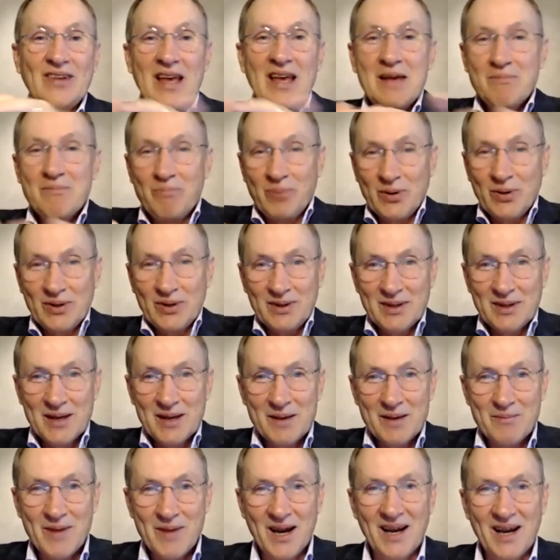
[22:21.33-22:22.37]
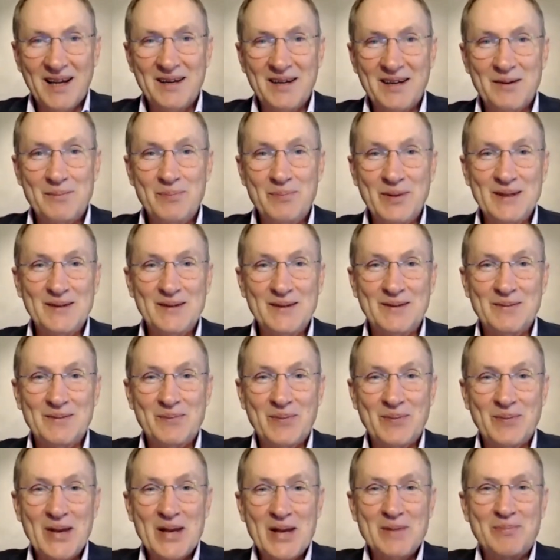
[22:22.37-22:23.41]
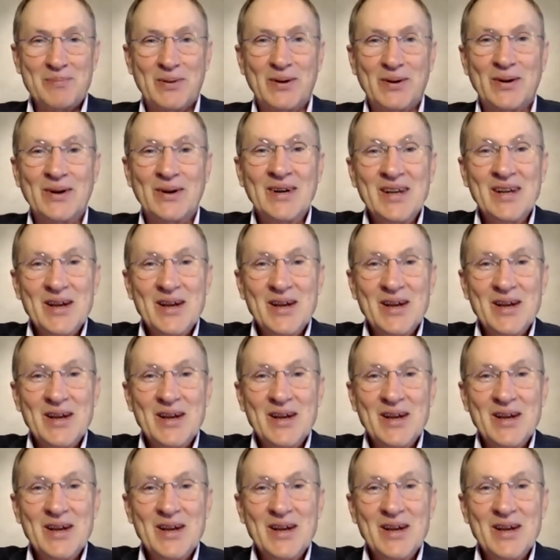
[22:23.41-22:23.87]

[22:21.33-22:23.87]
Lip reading: and put them on a piece of paper